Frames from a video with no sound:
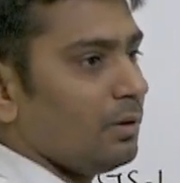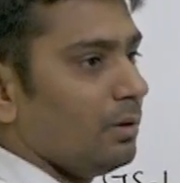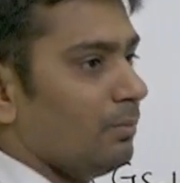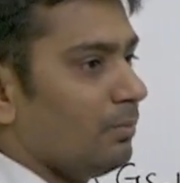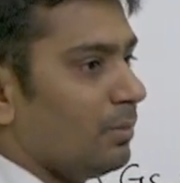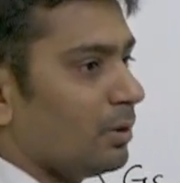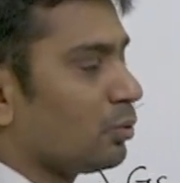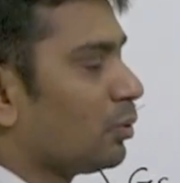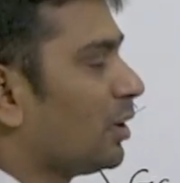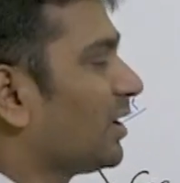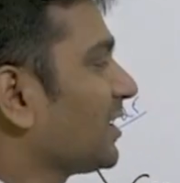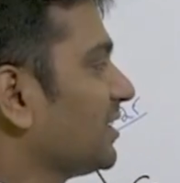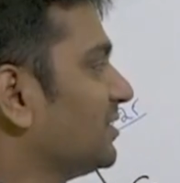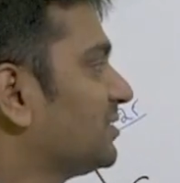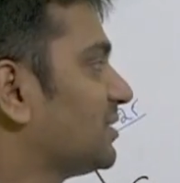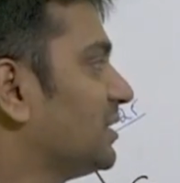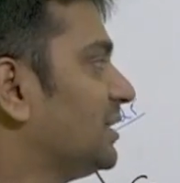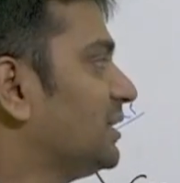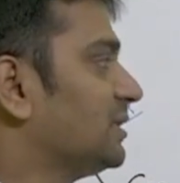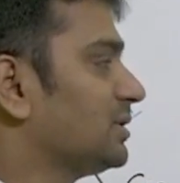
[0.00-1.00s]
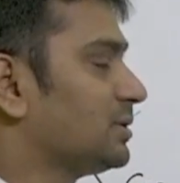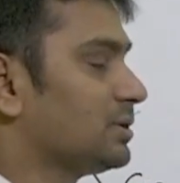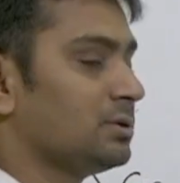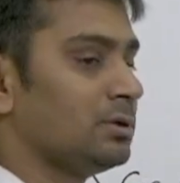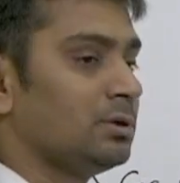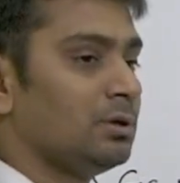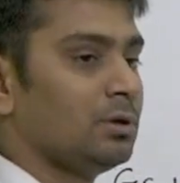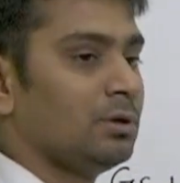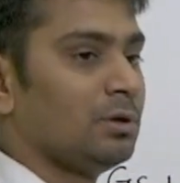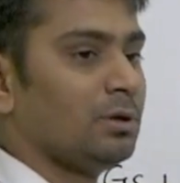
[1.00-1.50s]
but what I say is
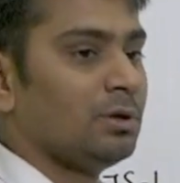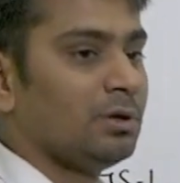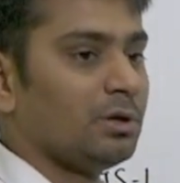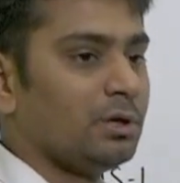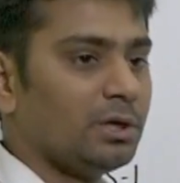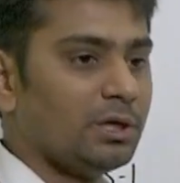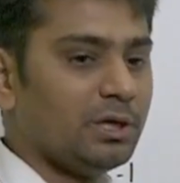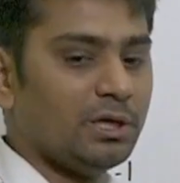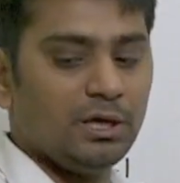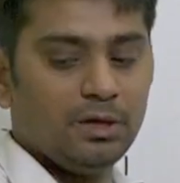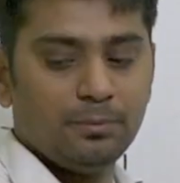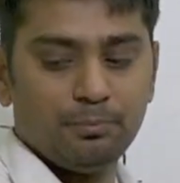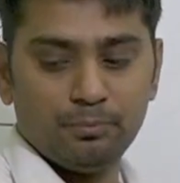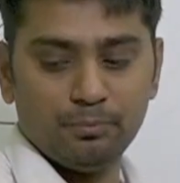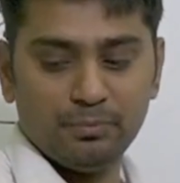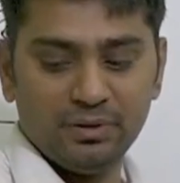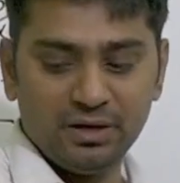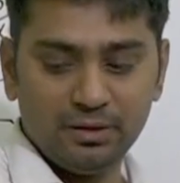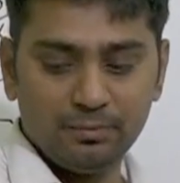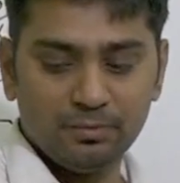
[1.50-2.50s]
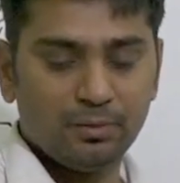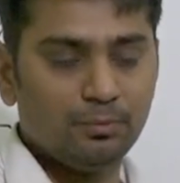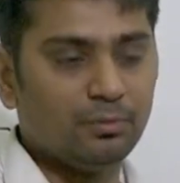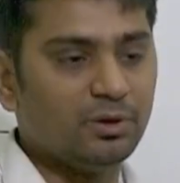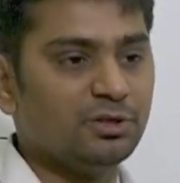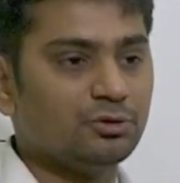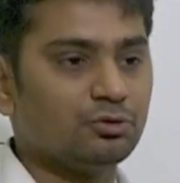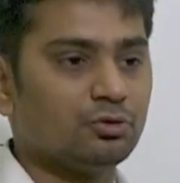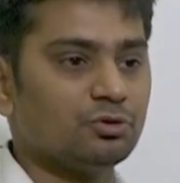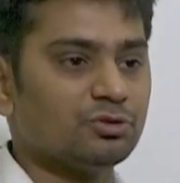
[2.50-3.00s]
keep minimum
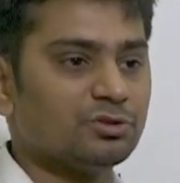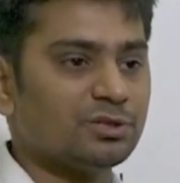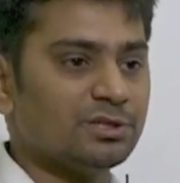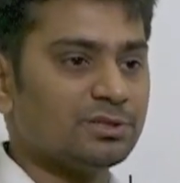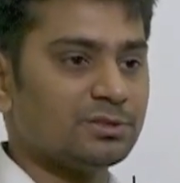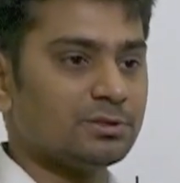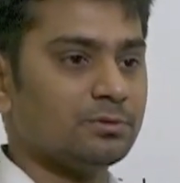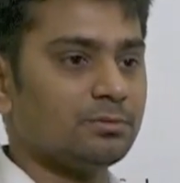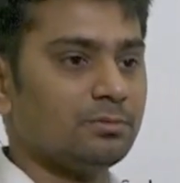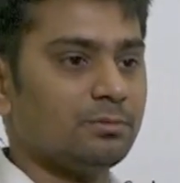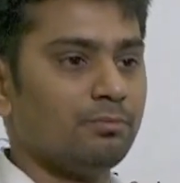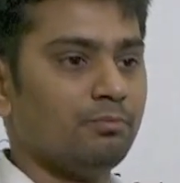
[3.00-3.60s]
resources,